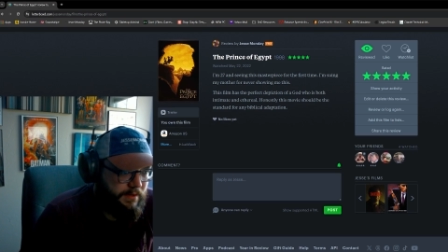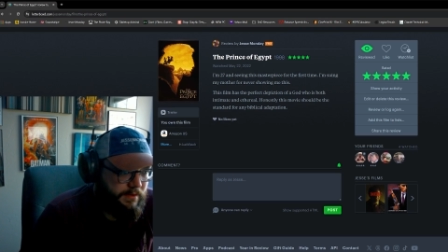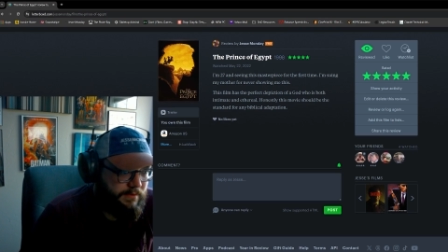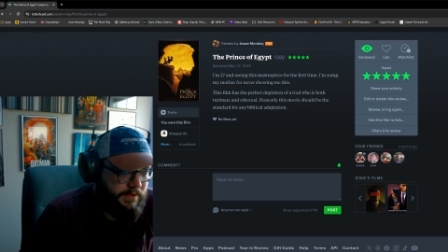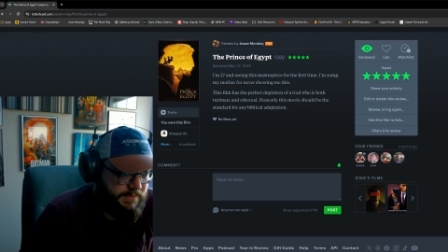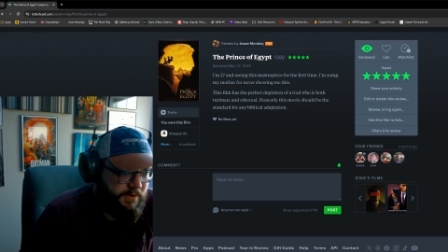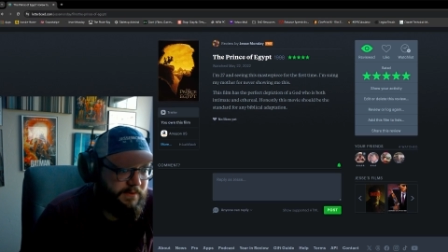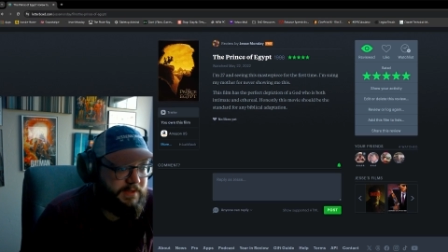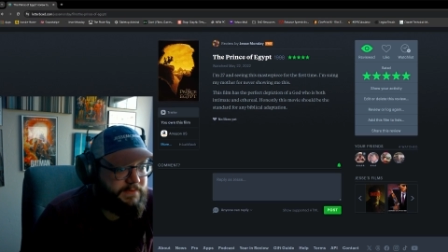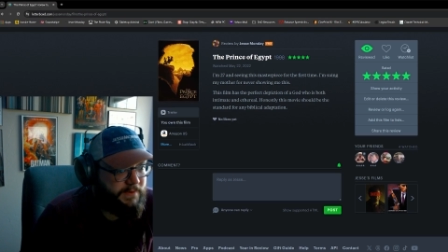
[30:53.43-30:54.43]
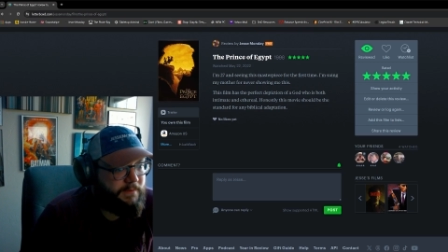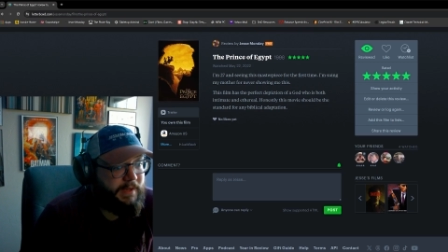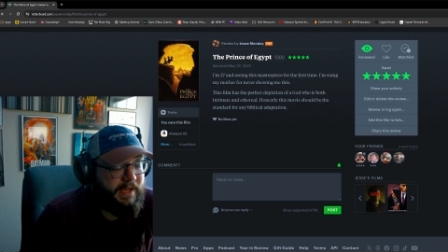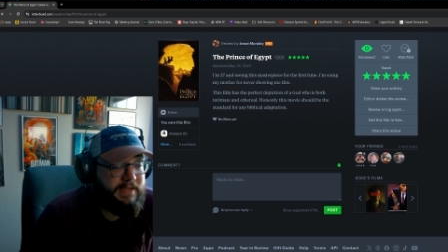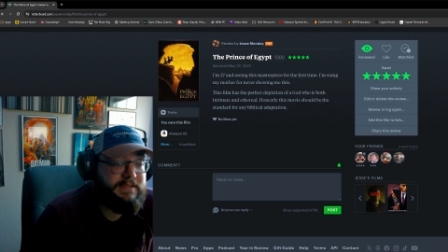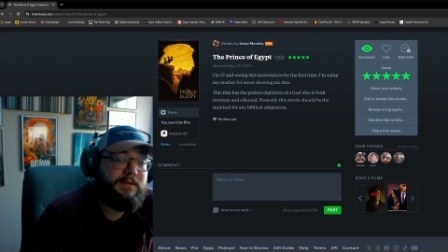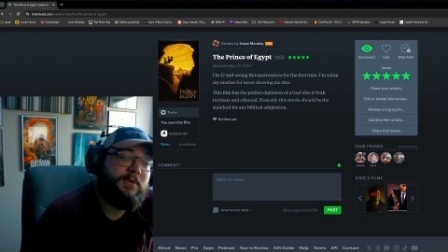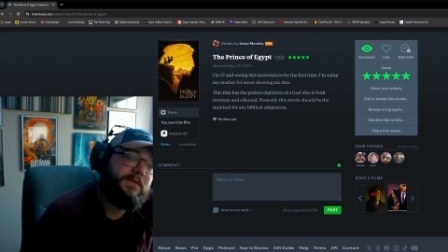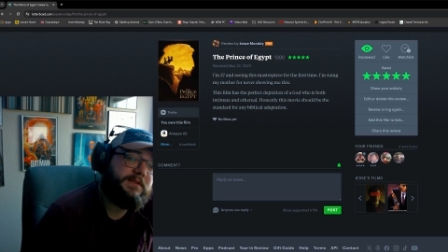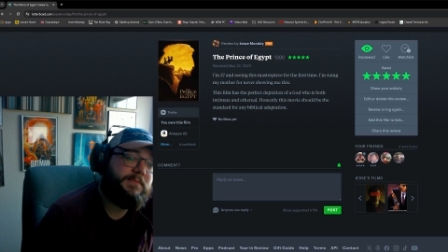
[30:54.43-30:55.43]
this film has the
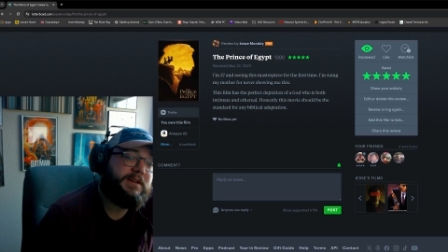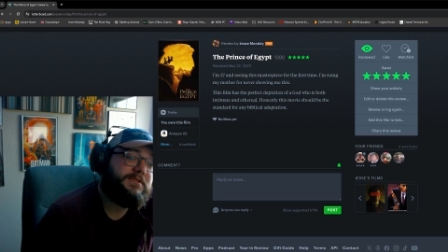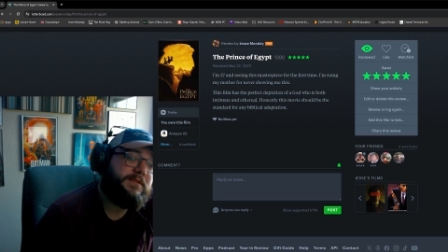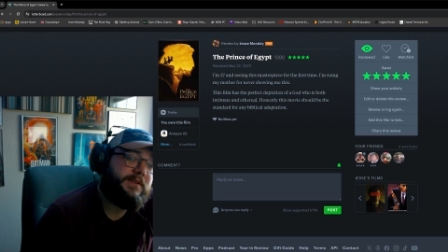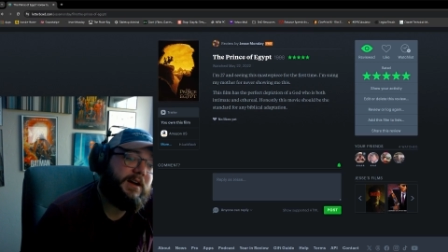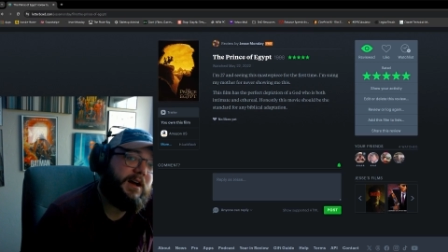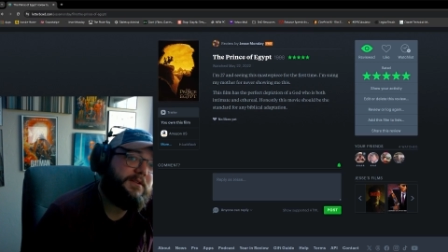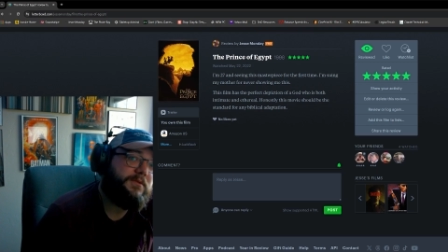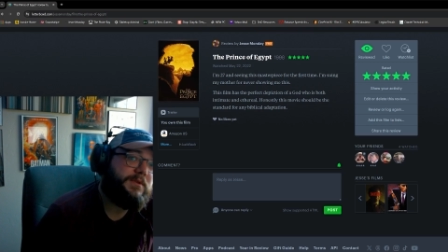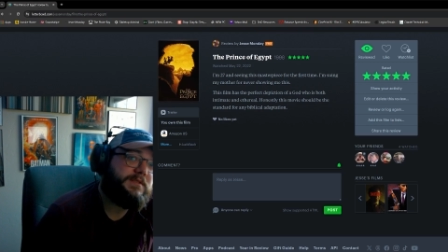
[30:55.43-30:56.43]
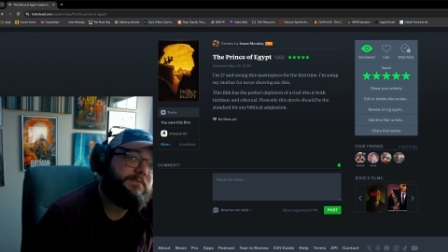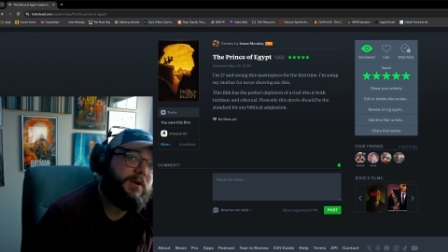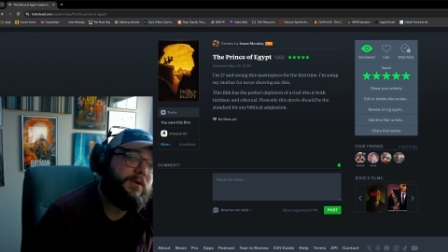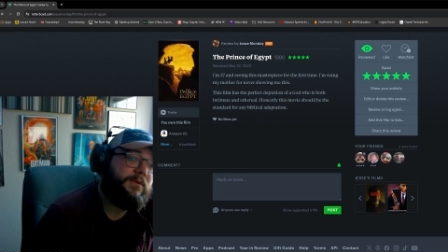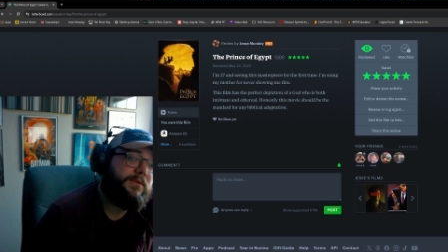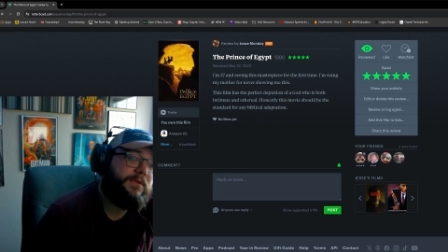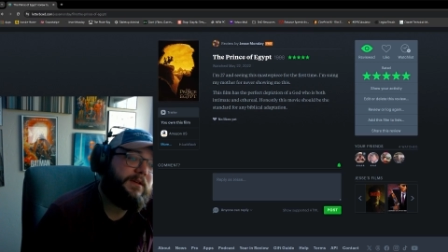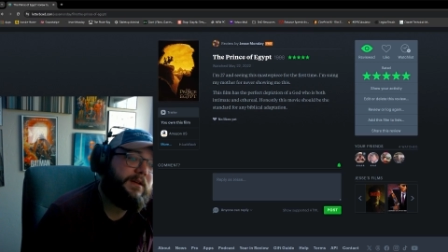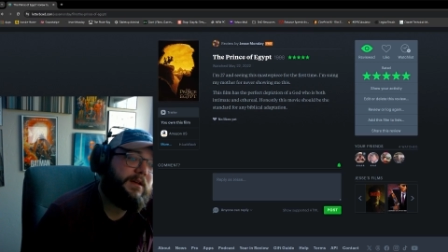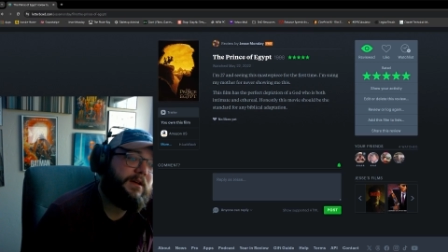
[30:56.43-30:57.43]
perfect depiction of a god who is both
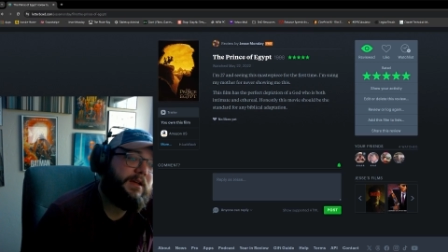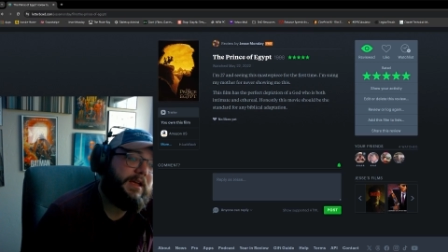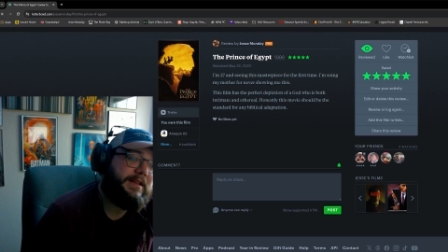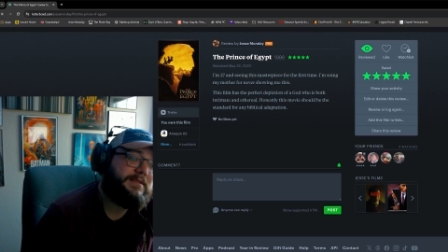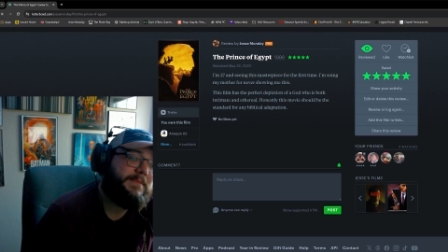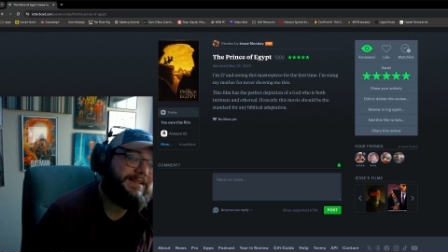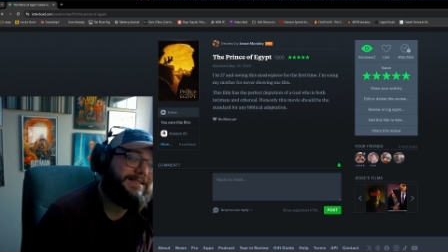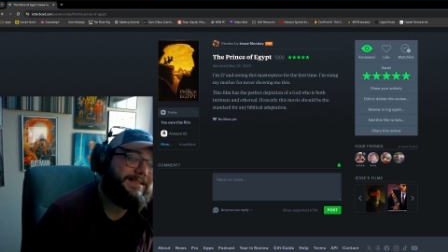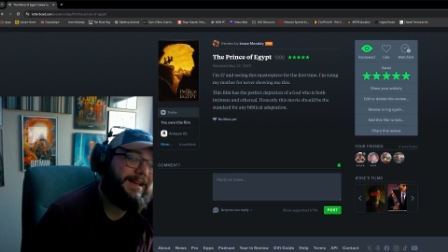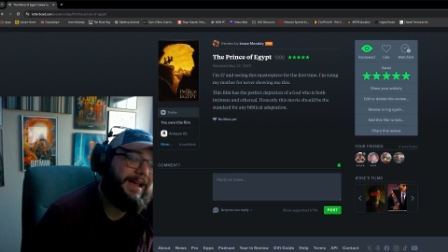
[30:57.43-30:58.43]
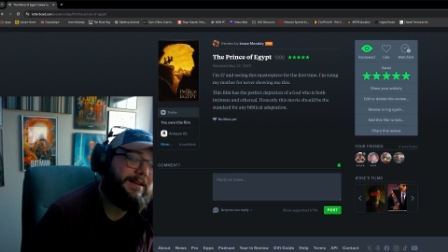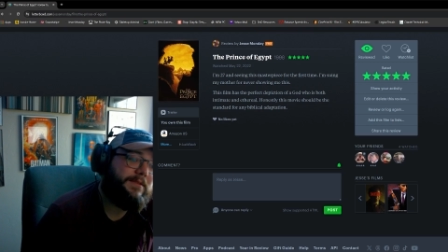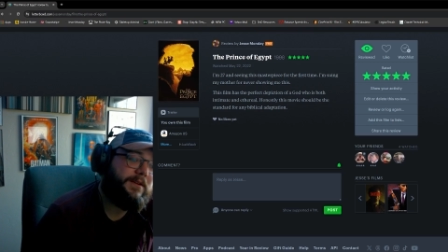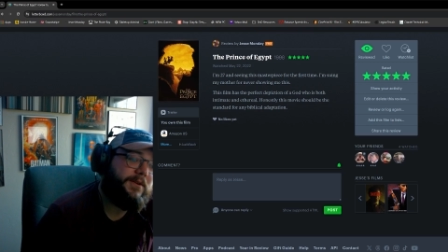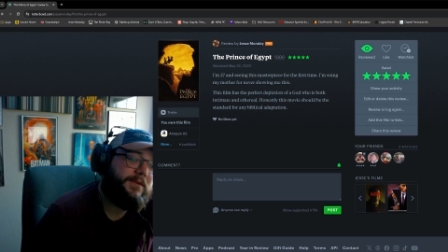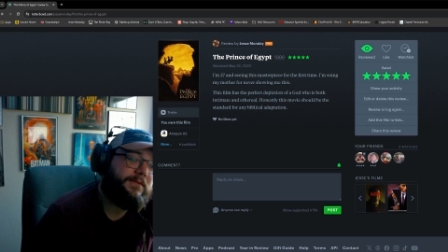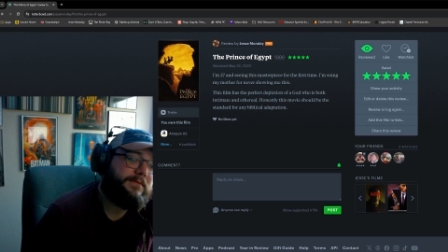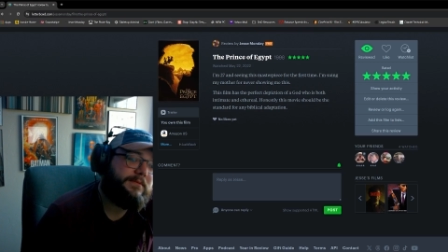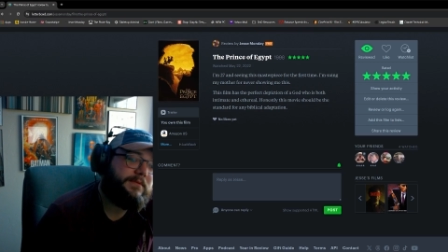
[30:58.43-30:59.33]
intimate and ethereal.